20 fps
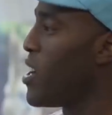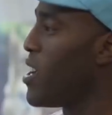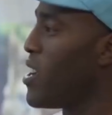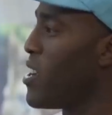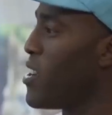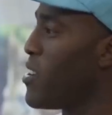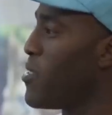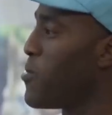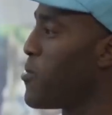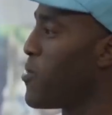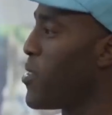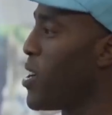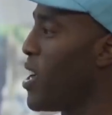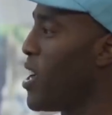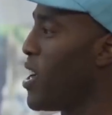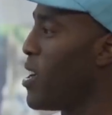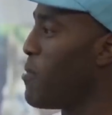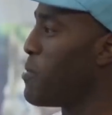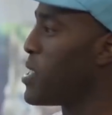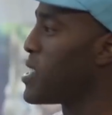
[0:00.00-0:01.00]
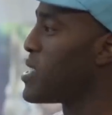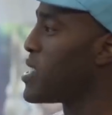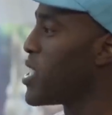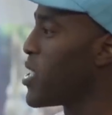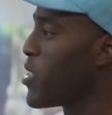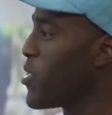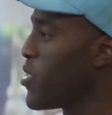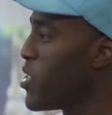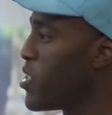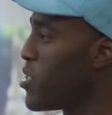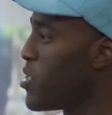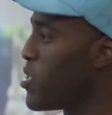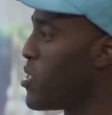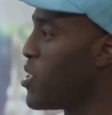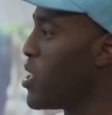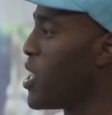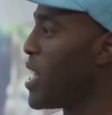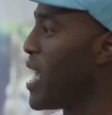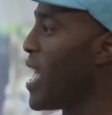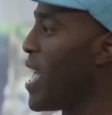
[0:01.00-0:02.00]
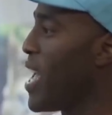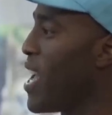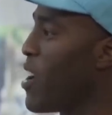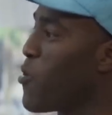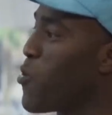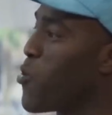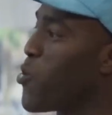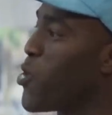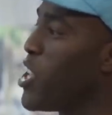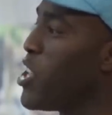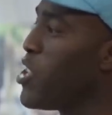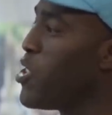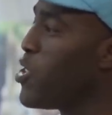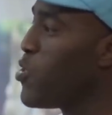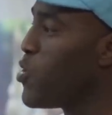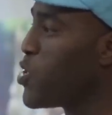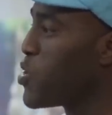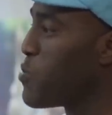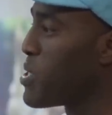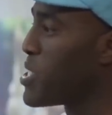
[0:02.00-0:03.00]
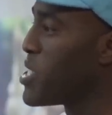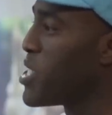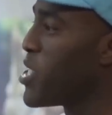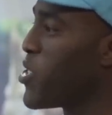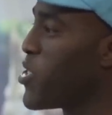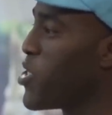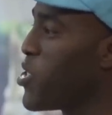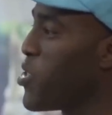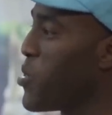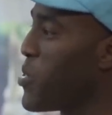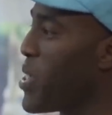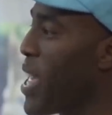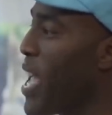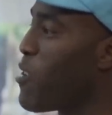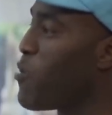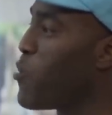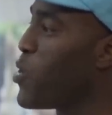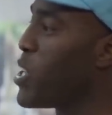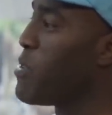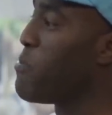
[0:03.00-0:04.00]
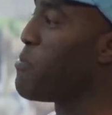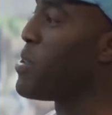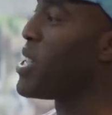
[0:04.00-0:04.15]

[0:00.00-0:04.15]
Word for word: of uh, material and reuse material that would